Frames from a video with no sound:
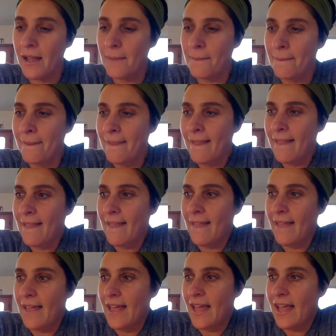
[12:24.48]
Um,
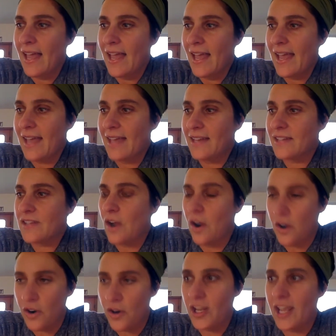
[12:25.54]
and it's
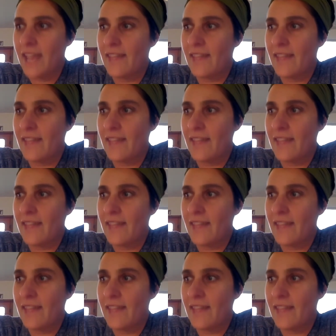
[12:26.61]
hard.